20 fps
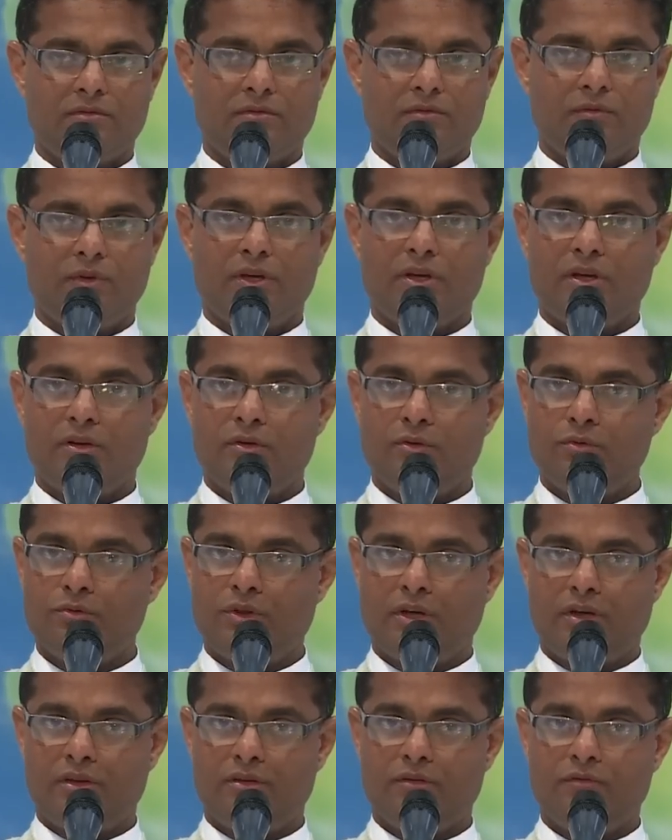we can do
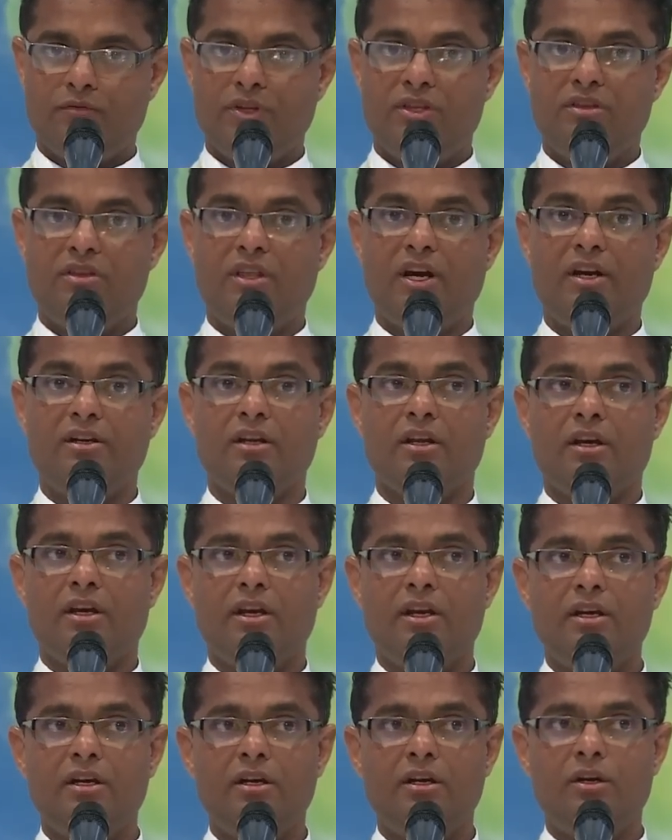that with that
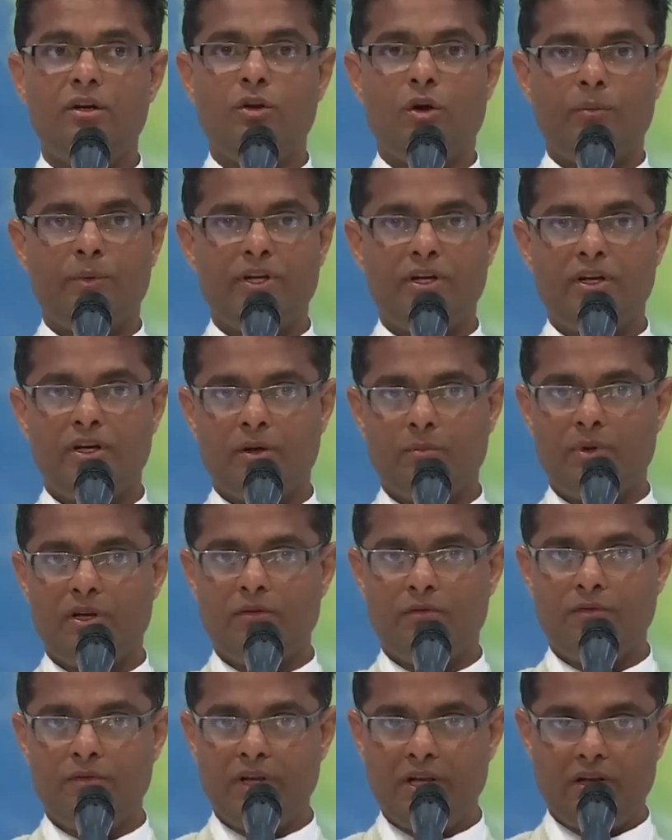
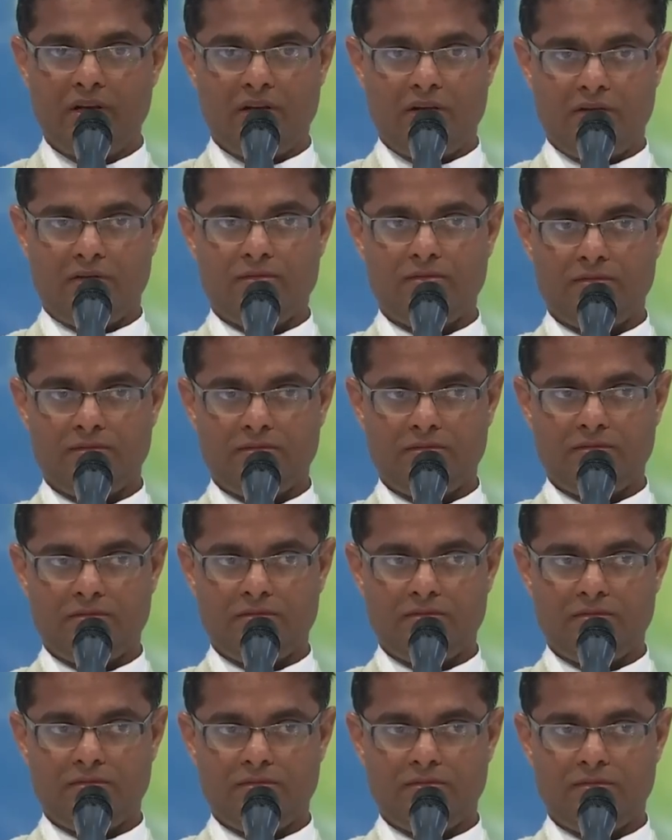indomitable will,
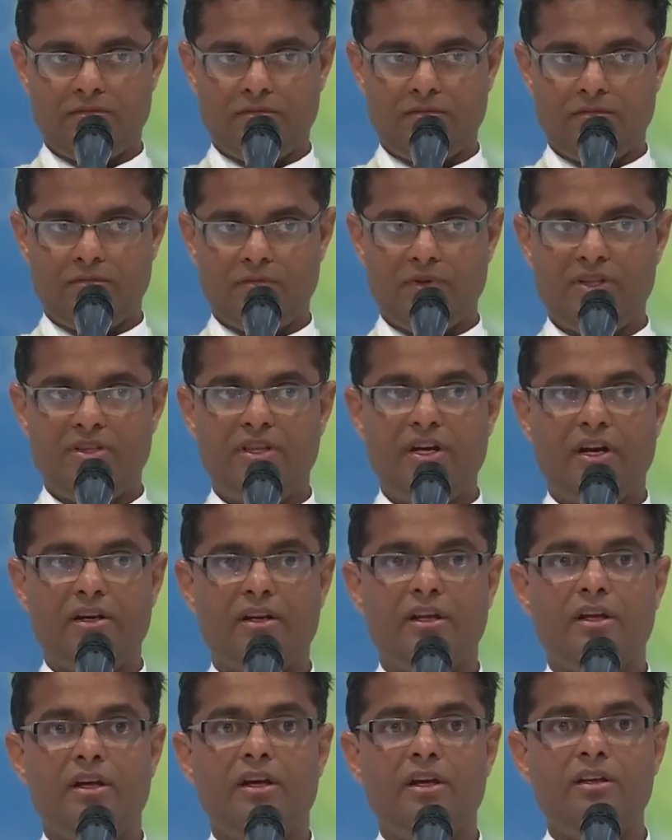with
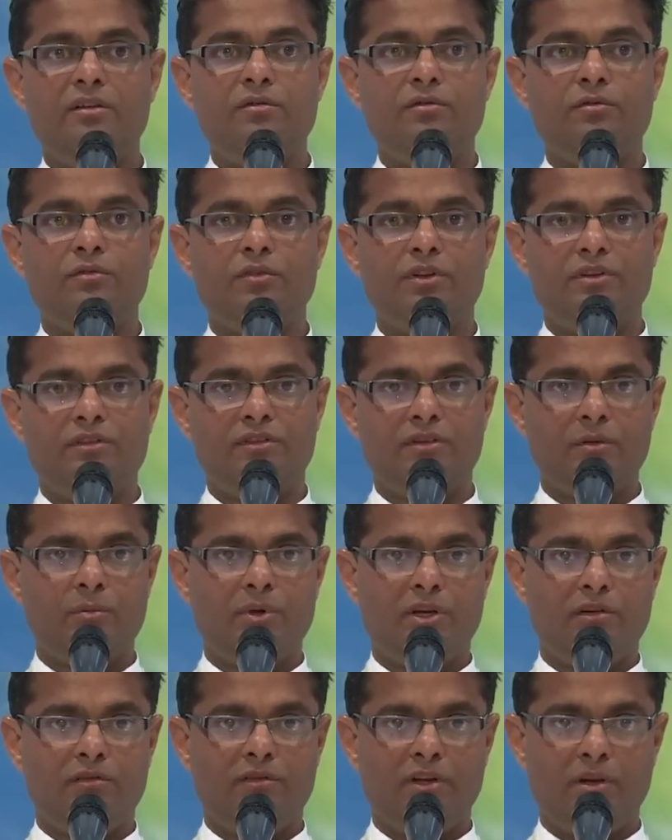that
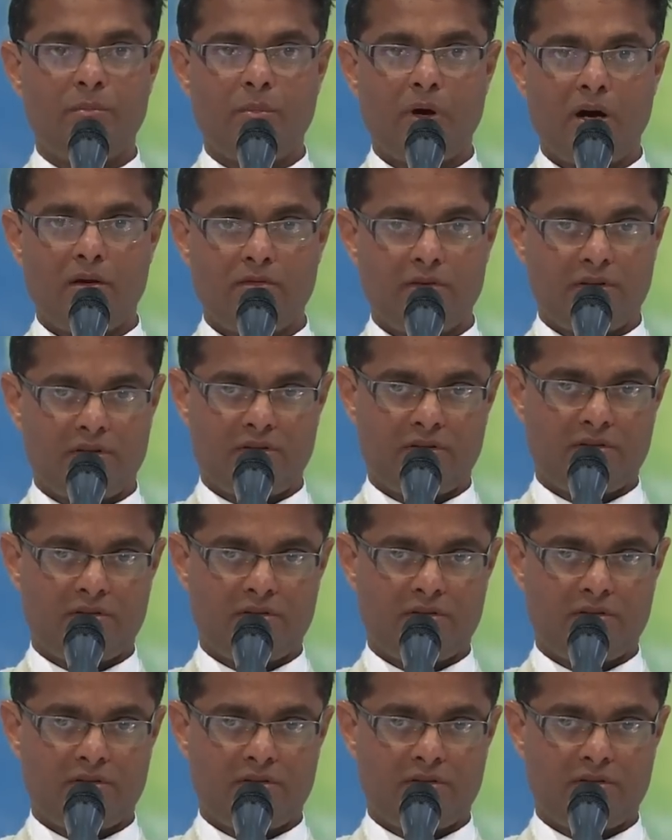invincible willpower.